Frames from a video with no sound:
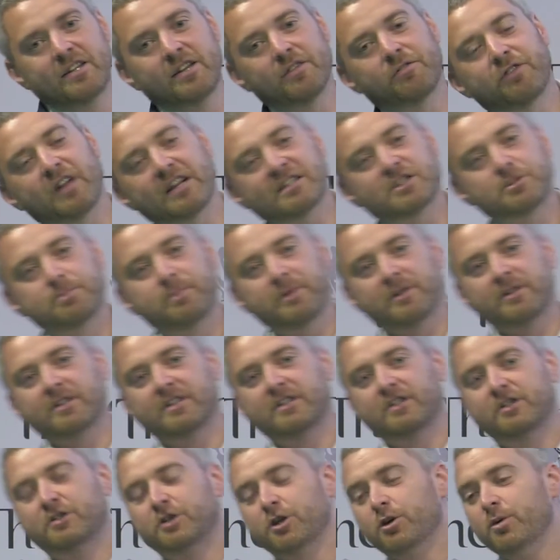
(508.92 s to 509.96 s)
the flexibility
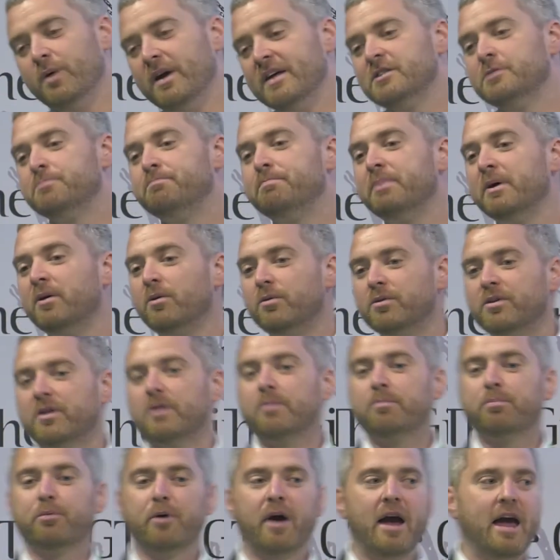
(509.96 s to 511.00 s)
to do is build their
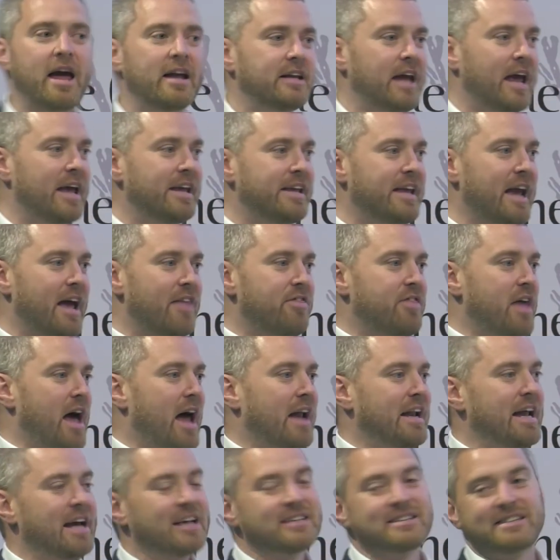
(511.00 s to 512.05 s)
brand and get
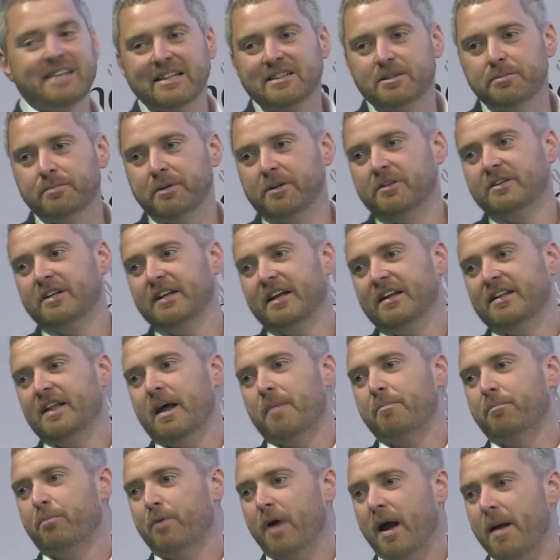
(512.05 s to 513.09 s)
that accessibility and
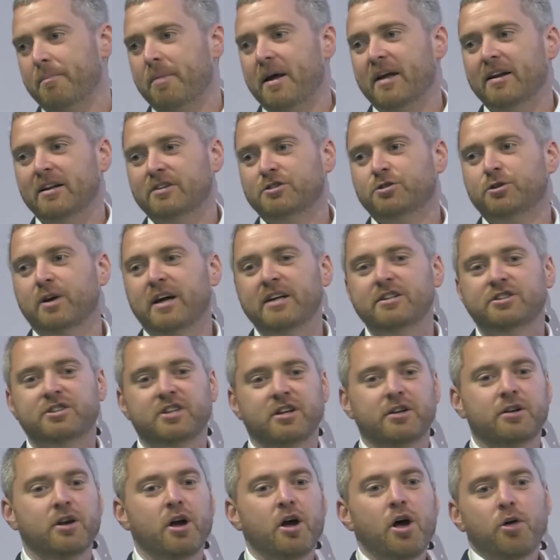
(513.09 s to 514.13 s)
that brand
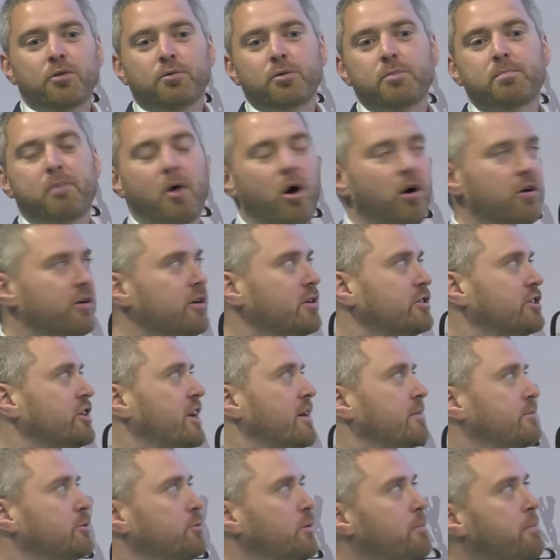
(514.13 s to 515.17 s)
penetration through
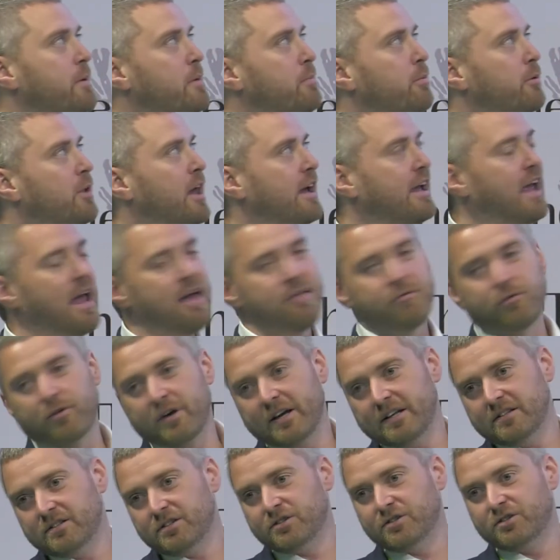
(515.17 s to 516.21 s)
partnerships with people like
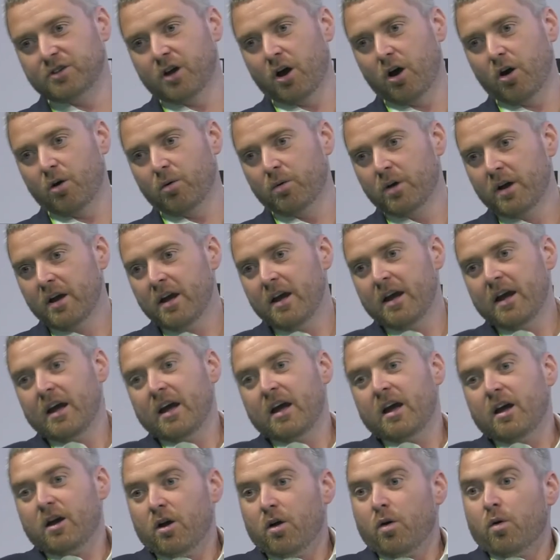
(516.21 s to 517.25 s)
Avery's. So
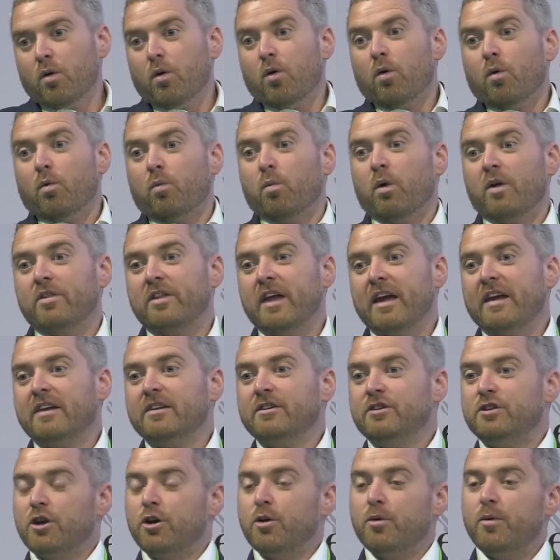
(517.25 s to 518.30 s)
what they
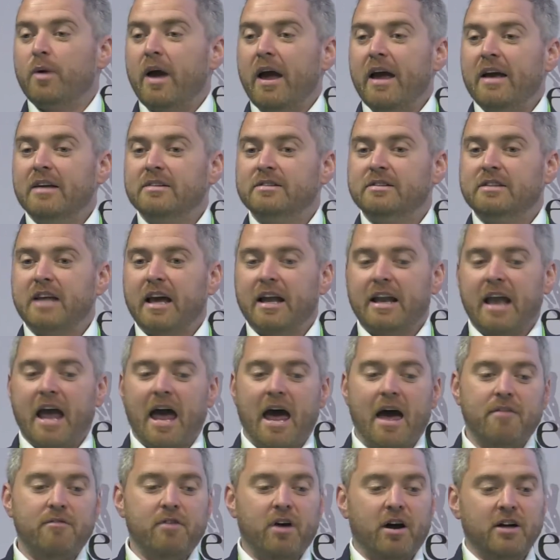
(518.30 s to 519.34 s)
can do is then
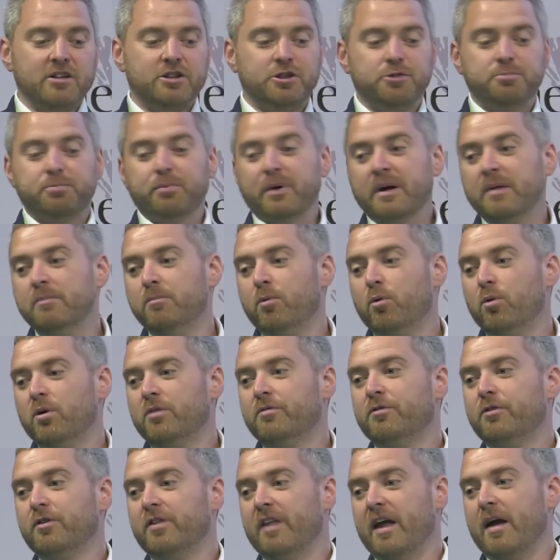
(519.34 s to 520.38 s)
have a springboard
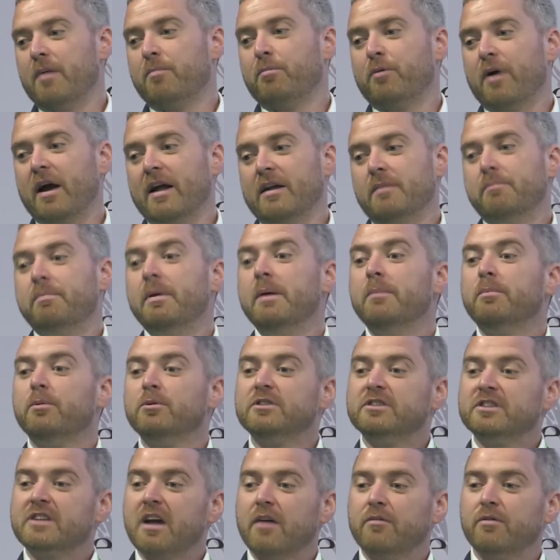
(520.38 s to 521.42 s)
for their brand and people
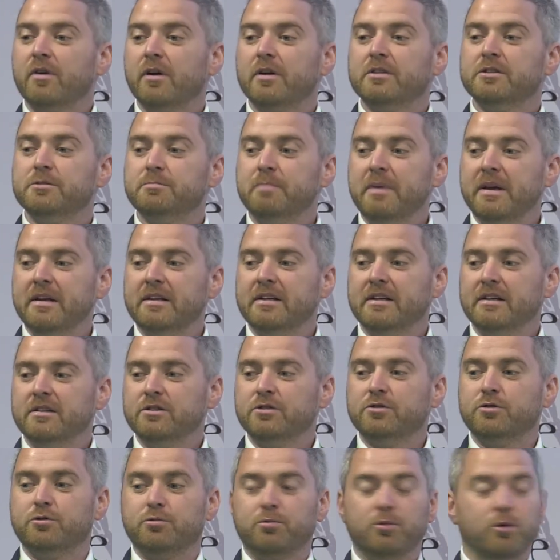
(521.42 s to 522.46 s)
discovering
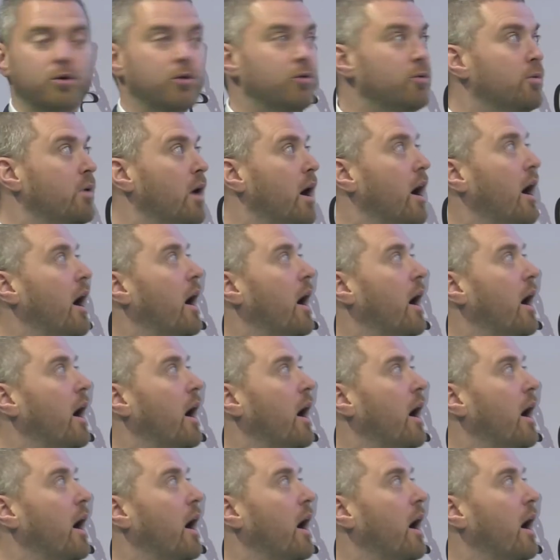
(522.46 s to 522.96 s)
Smeatons through